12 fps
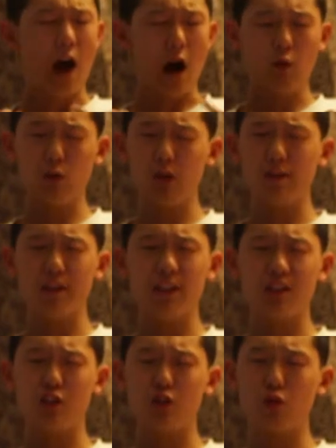However, in
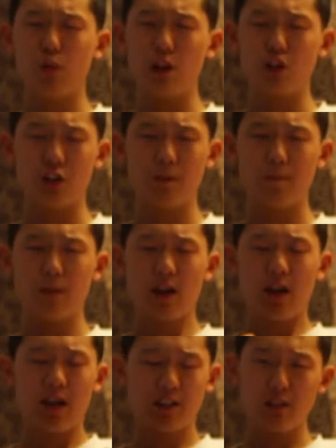this situation,
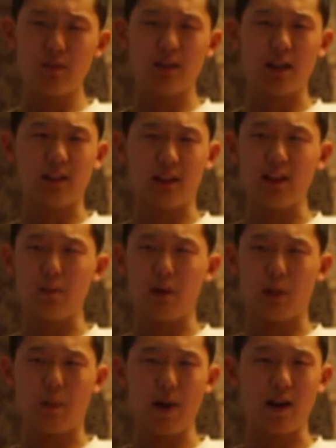it seems that Lady
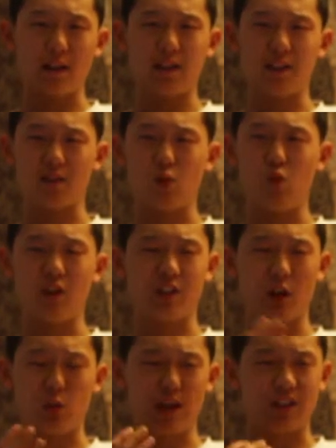Macbeth is the one
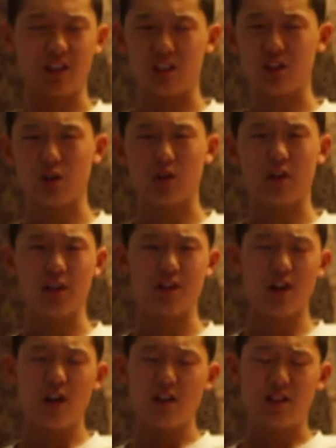directing the
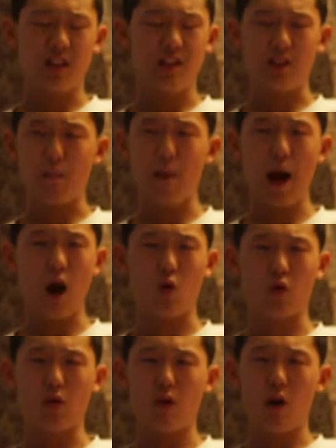circus, seizing
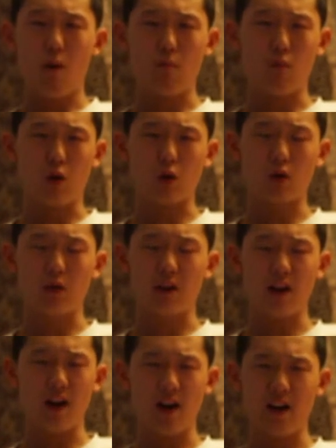power,
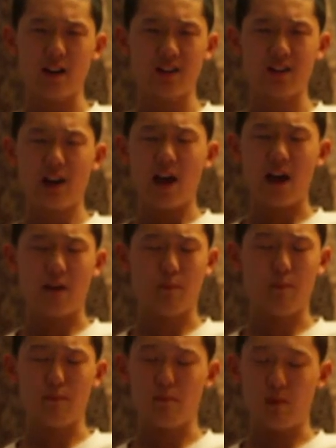murdering guys,
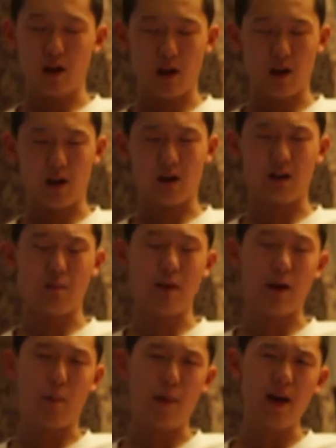and uh,
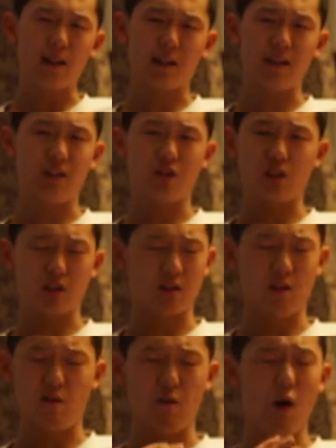Macbeth is
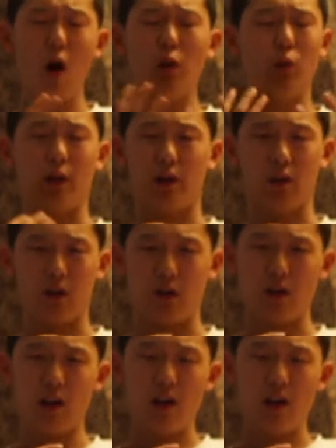just following her